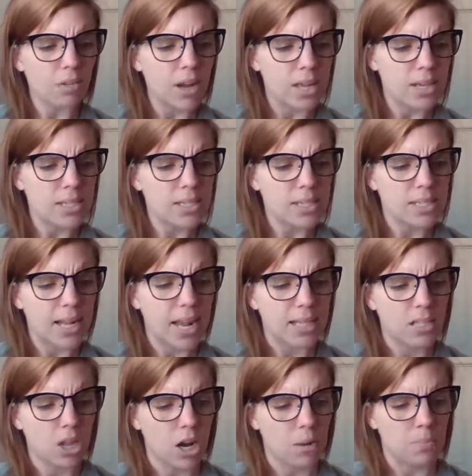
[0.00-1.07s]
ran into
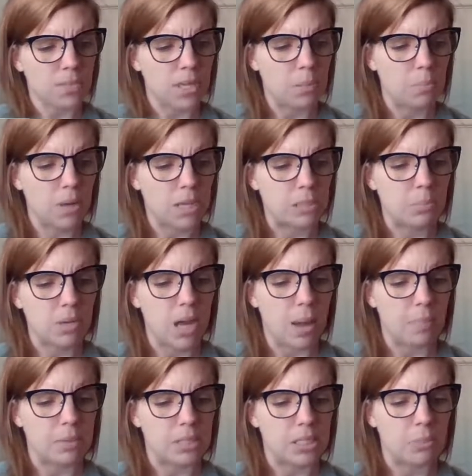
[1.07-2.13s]
Dad's arms and he picked me
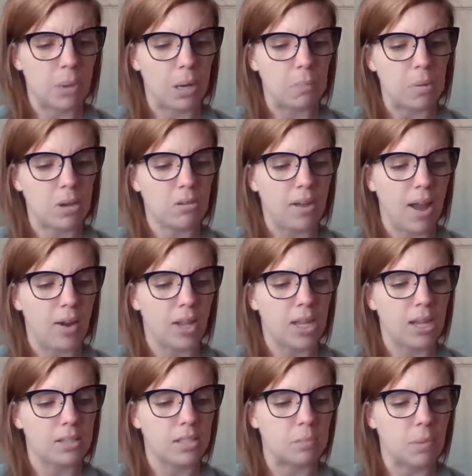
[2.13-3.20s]
up and spun me around
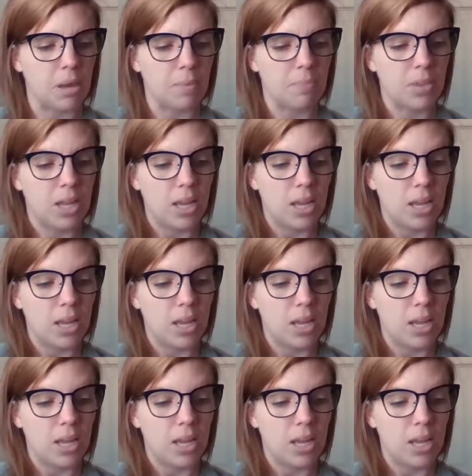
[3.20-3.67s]
and kissed me.